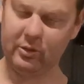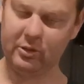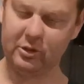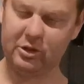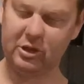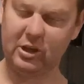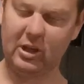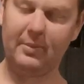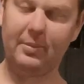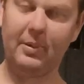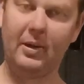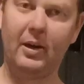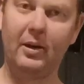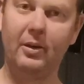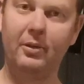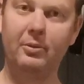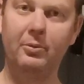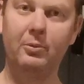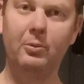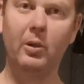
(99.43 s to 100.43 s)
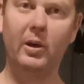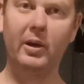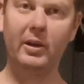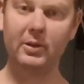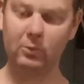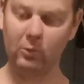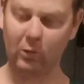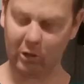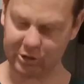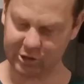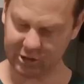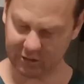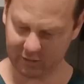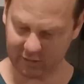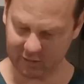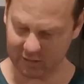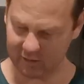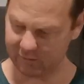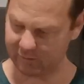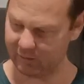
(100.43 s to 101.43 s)
cheapo weed washer
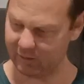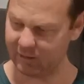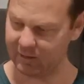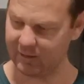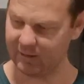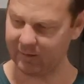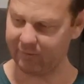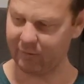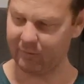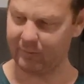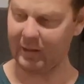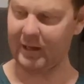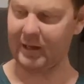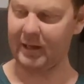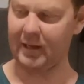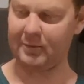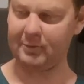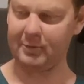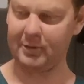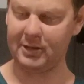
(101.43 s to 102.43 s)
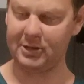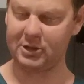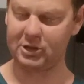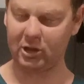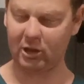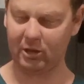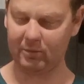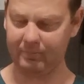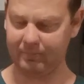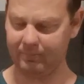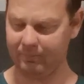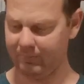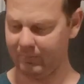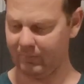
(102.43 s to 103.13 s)
thing that you get from the hardware shop,